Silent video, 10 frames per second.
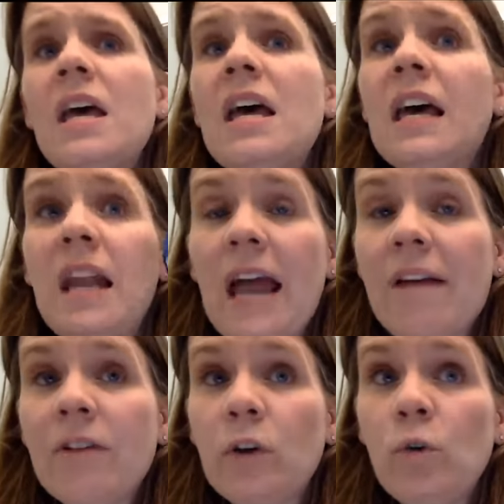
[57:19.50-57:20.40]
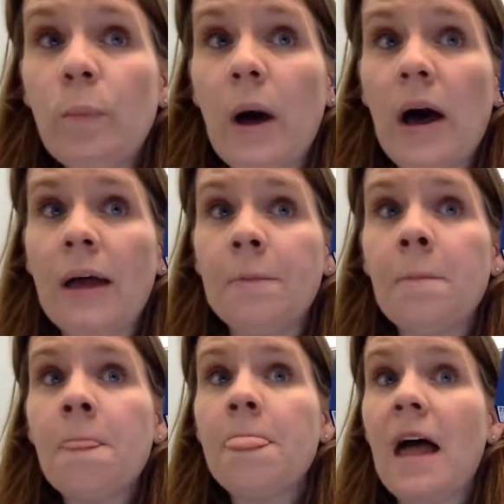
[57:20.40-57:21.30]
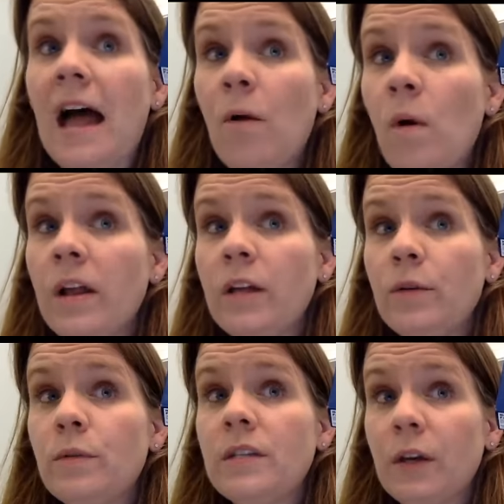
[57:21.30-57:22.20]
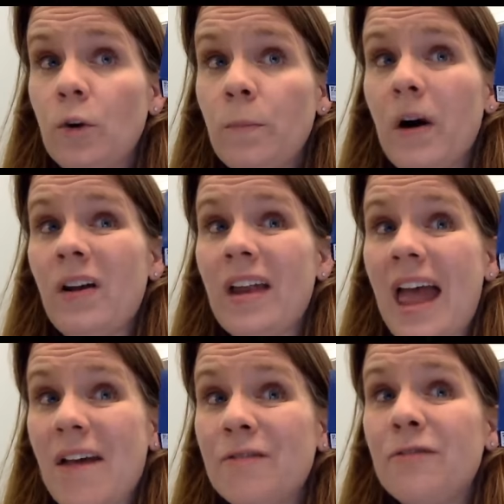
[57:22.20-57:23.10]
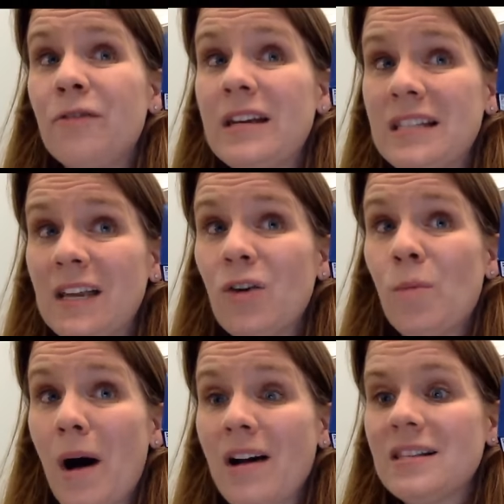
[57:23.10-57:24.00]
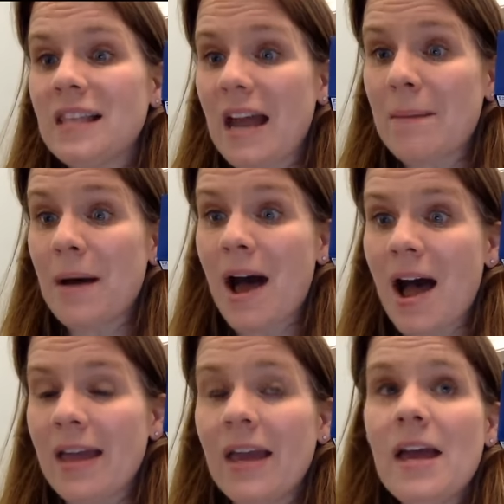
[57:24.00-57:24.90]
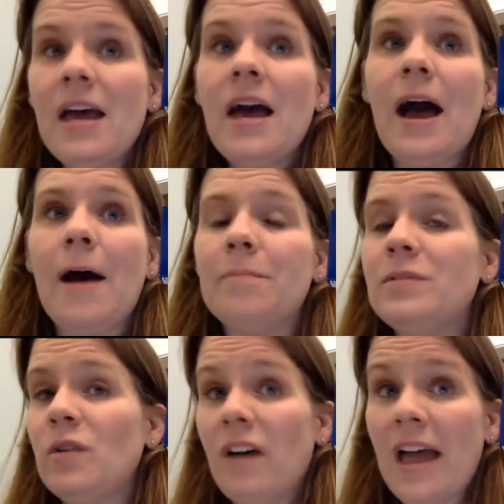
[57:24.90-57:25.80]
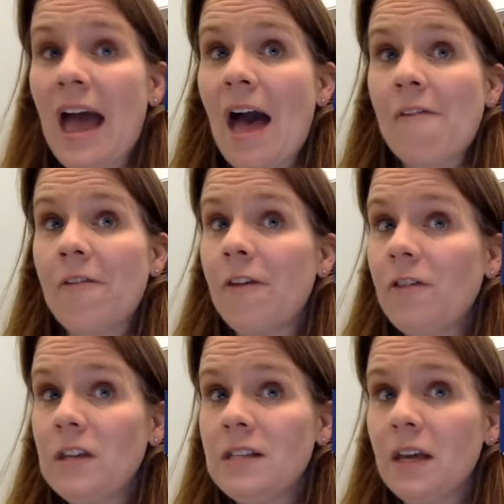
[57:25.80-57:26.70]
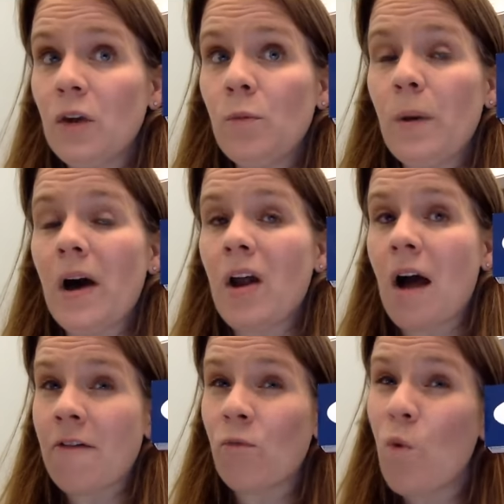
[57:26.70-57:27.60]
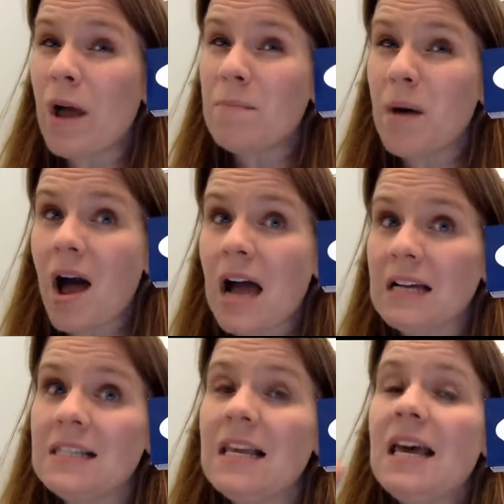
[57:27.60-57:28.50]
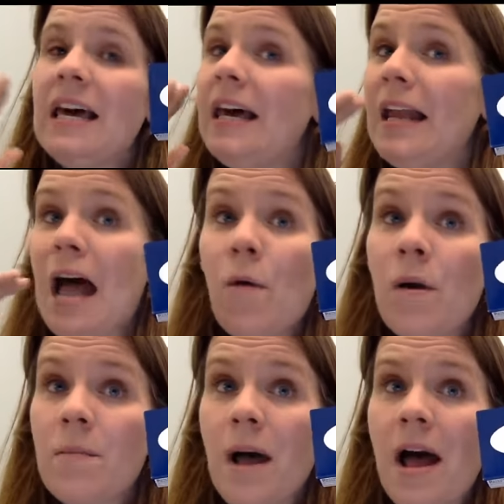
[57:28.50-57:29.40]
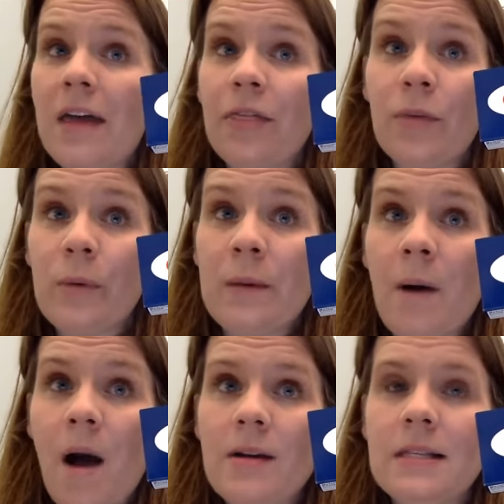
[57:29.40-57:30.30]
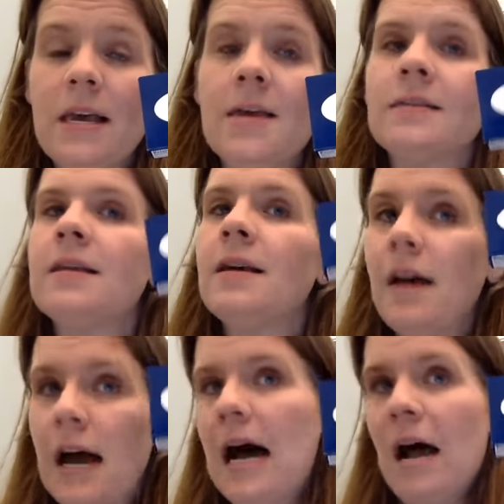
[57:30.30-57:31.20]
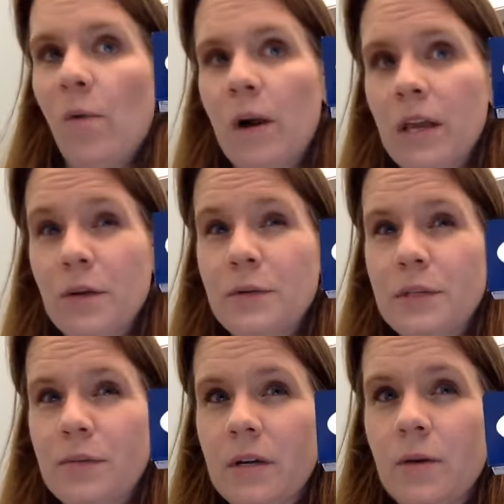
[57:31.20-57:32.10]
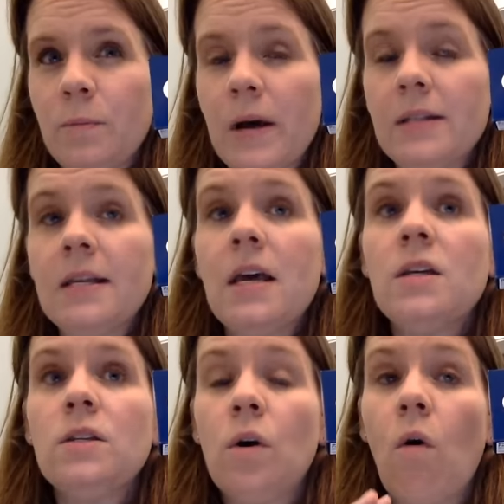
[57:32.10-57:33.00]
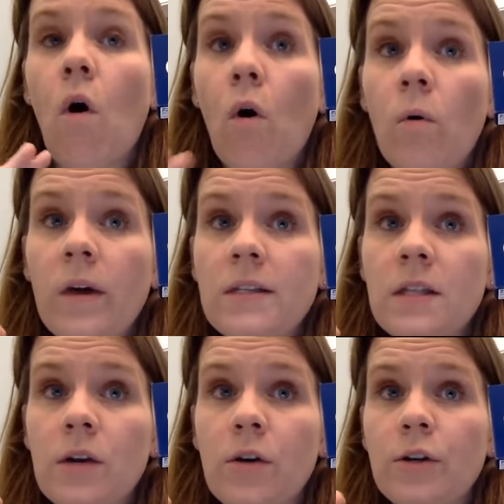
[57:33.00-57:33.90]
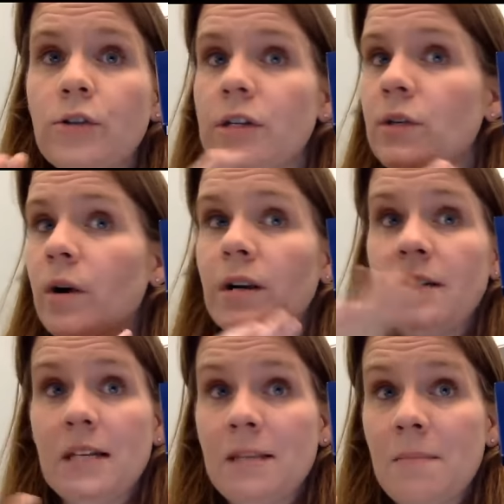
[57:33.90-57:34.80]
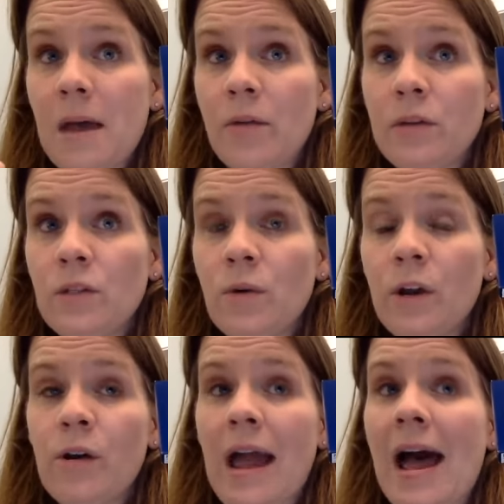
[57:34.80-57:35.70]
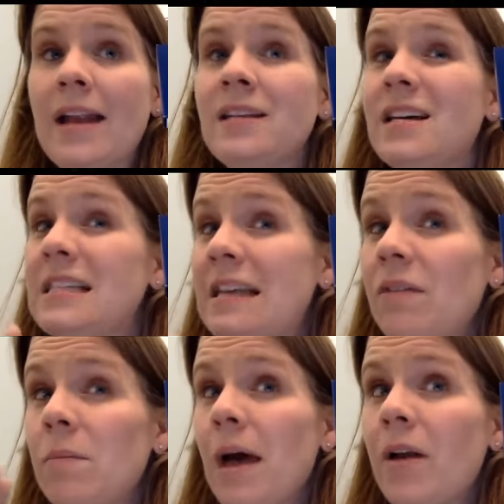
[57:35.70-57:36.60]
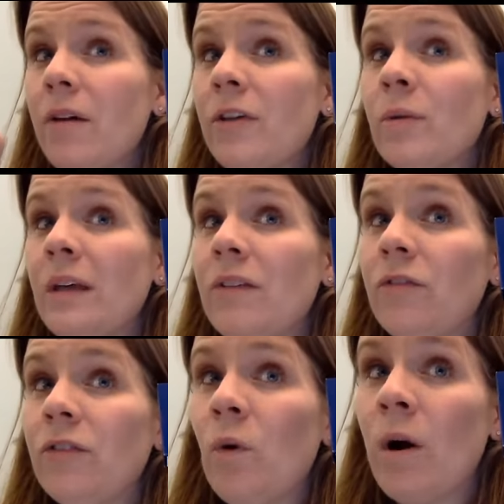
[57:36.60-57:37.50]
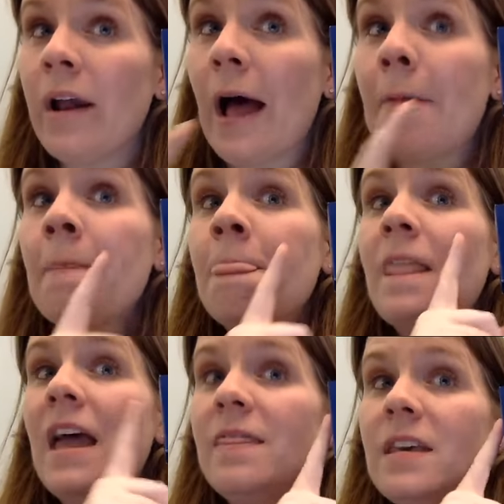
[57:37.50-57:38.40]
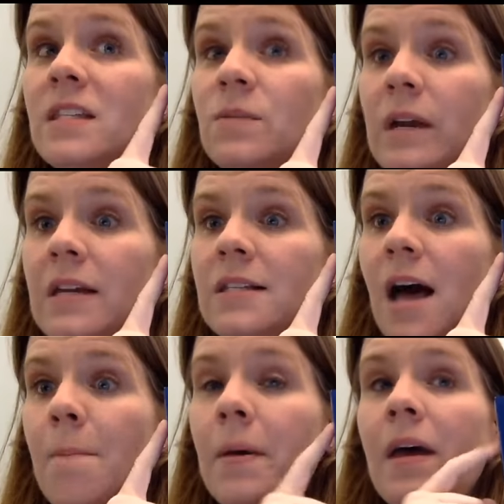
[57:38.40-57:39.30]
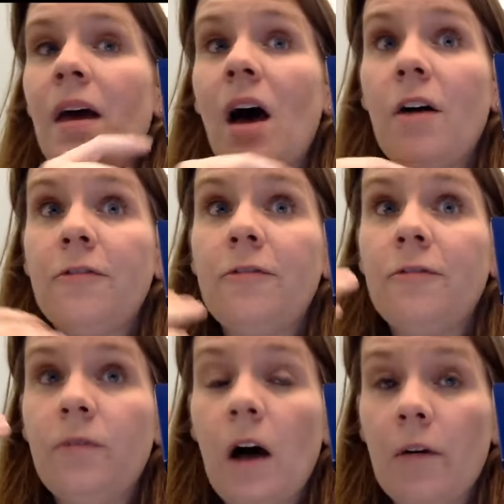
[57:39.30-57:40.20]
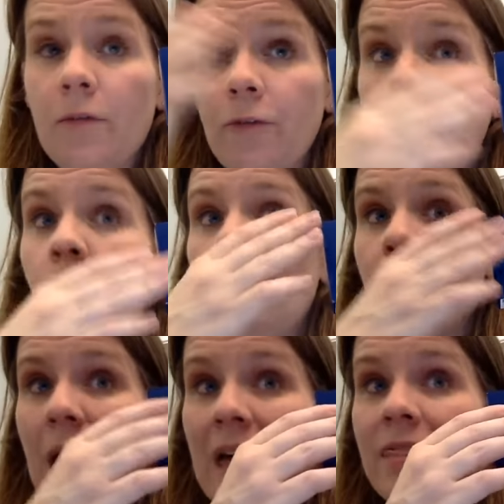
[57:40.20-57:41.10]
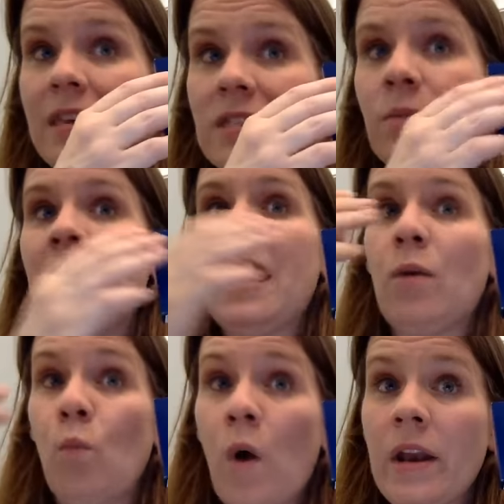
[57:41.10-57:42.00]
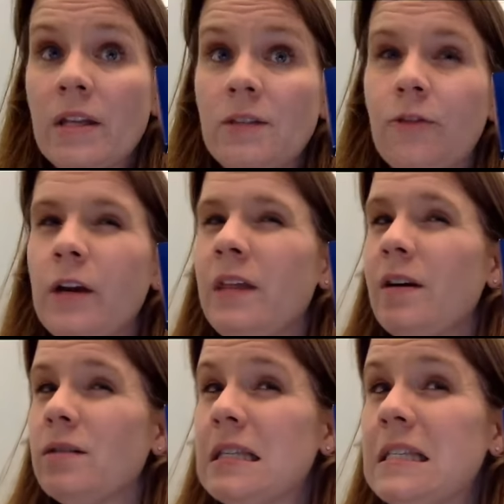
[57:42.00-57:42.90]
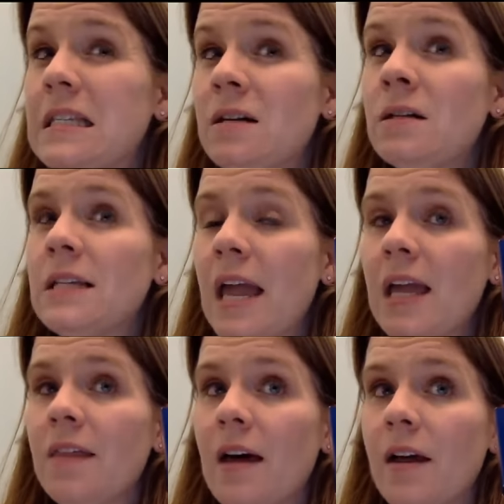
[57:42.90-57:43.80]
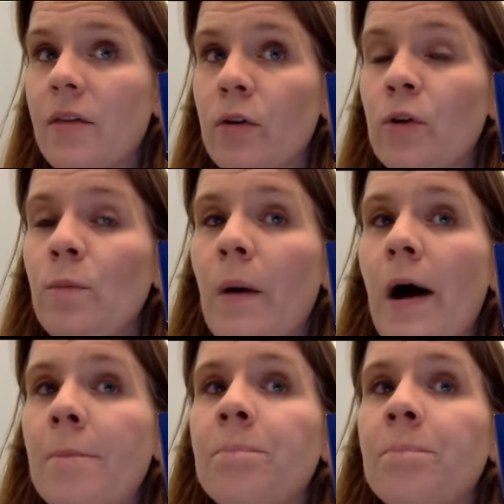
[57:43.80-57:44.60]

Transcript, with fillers: and I have a coupon. I want to use a coupon on every single box that I buy. Um, so if I have a 50 cent coupon off of one box, and I want to buy three boxes, I want to use three coupons. So always in the grocery store, doesn't matter the store you're at, doesn't even matter if you live in Florida and this rings up a, a full buy this one and one is free, they'll still take that other coupon